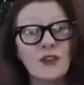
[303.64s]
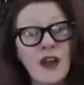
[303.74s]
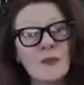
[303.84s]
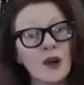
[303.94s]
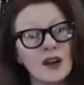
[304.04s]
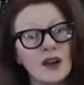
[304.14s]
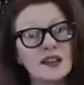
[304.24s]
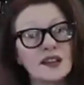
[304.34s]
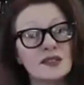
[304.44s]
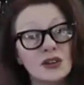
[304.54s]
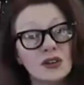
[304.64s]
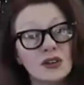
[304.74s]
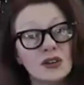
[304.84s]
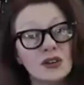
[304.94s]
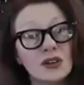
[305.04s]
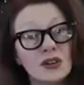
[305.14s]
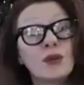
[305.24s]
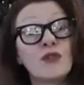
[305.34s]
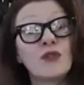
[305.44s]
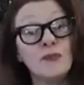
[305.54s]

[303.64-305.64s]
that process looks for you, the thing